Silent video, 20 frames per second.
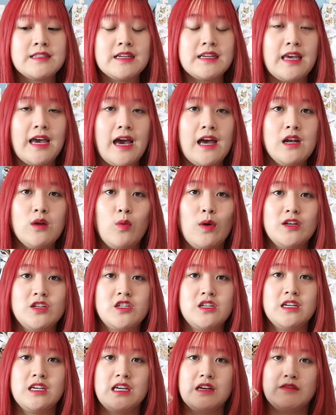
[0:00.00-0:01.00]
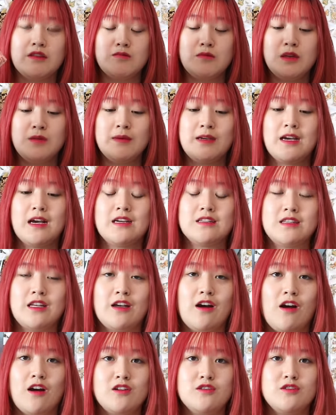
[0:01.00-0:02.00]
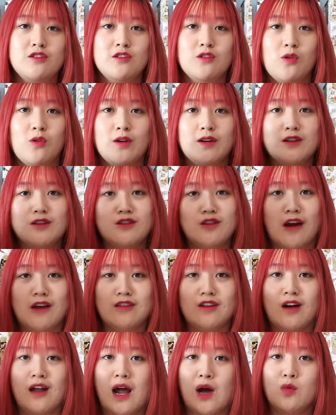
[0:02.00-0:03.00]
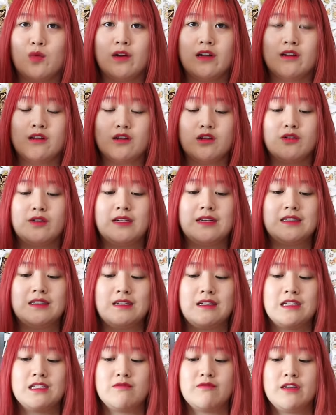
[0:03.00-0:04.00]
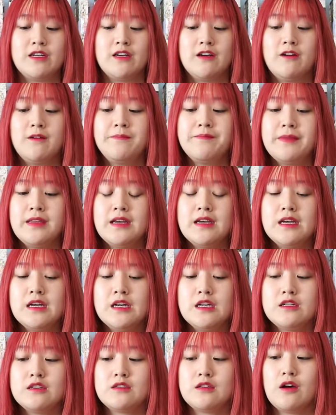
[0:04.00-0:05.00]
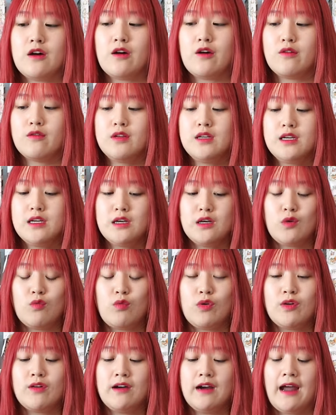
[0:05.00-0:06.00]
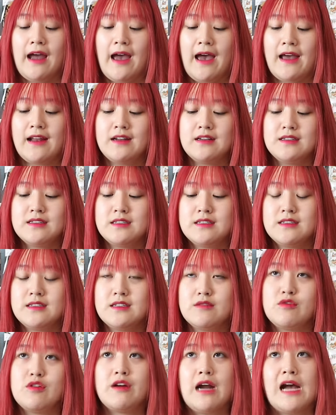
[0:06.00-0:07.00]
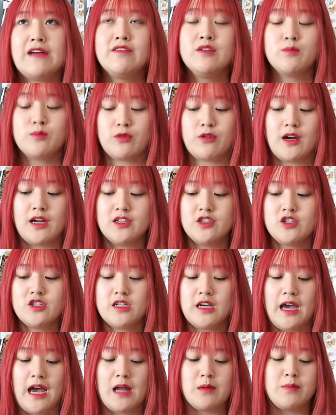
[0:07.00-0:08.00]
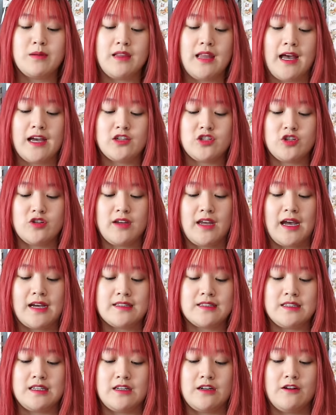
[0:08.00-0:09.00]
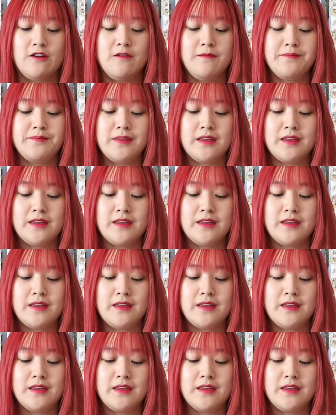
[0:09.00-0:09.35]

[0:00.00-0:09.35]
again what she gifted me because they are Dior so I thought I would include it in today's video so we were at we were having brunch at Bellagio Casino